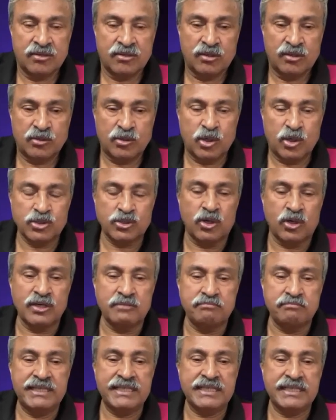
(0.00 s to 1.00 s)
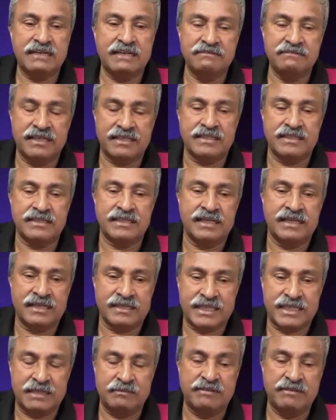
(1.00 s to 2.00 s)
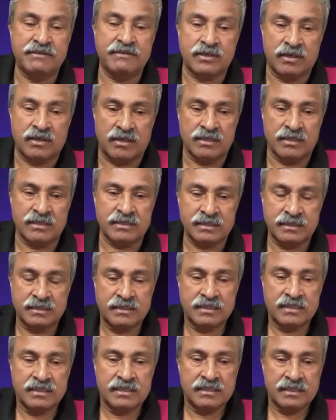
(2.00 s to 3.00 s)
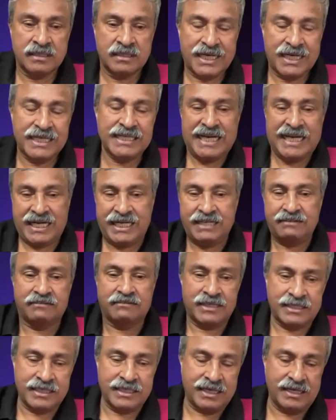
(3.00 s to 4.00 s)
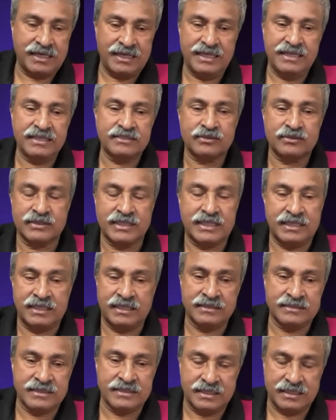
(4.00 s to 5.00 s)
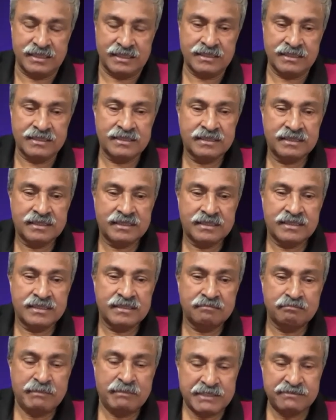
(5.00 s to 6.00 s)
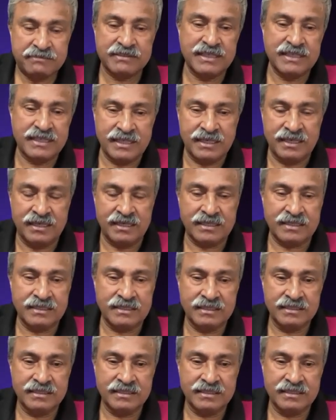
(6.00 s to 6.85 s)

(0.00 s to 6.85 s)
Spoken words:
Ozone, being heavier than air, can be withdrawn and held vertically so that it doesn't mix with the air.